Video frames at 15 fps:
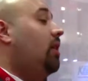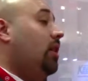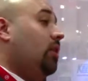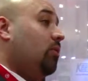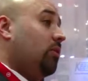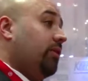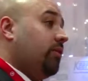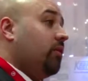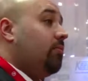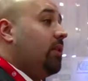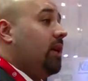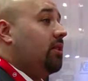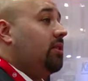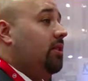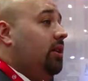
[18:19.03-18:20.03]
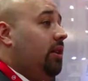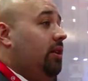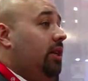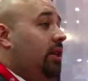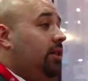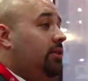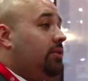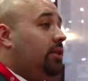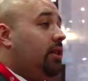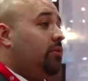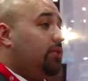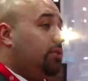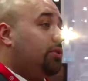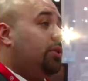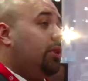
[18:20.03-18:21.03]
it'll revert back to the air handler
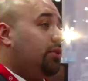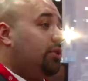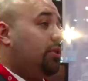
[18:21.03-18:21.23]
temperature sensor.